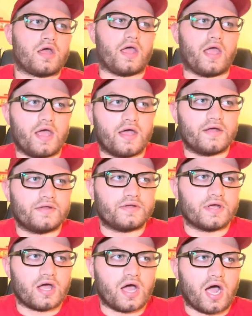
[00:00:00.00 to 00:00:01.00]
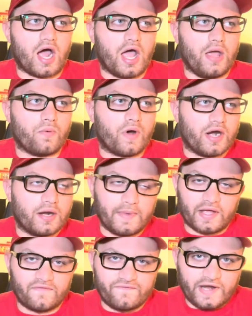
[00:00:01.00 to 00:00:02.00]
And I wanted to
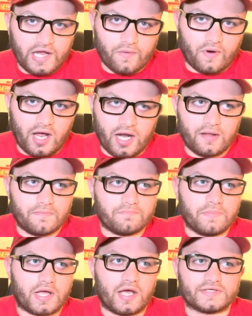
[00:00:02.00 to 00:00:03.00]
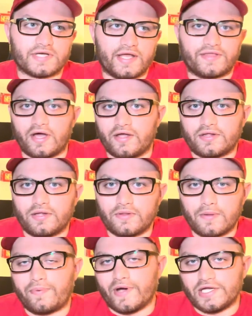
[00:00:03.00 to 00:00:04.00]
make a video on it because I thought that
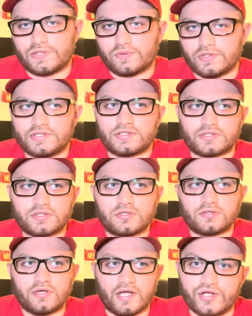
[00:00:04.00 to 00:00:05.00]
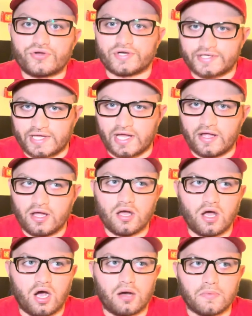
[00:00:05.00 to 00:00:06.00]
the place was interesting.
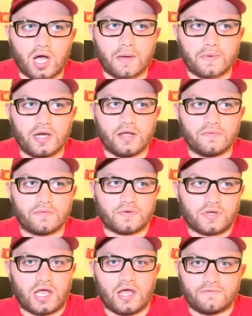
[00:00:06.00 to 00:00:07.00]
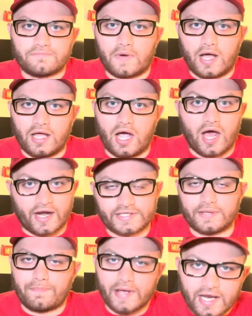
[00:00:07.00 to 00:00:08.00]
Um, I'm going to give my honest
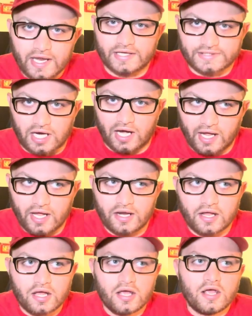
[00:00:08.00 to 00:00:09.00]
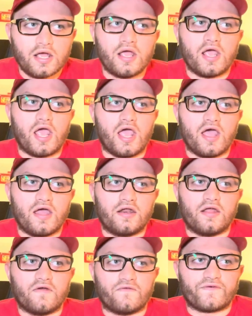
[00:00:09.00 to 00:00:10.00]
opinions on it.
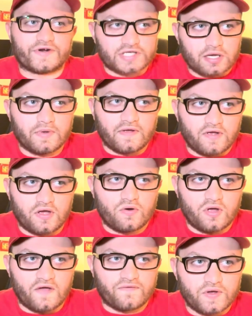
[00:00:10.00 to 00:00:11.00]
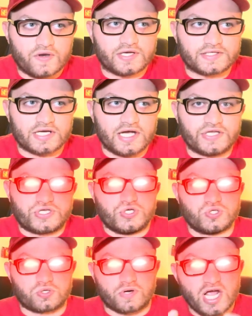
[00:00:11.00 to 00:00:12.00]
And for some of you, if you decide to
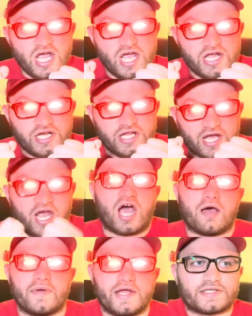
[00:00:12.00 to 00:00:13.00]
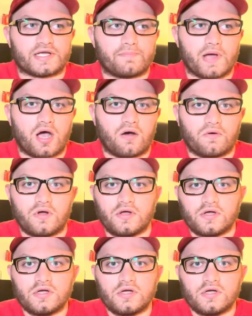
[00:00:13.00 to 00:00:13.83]
rage in the comments about,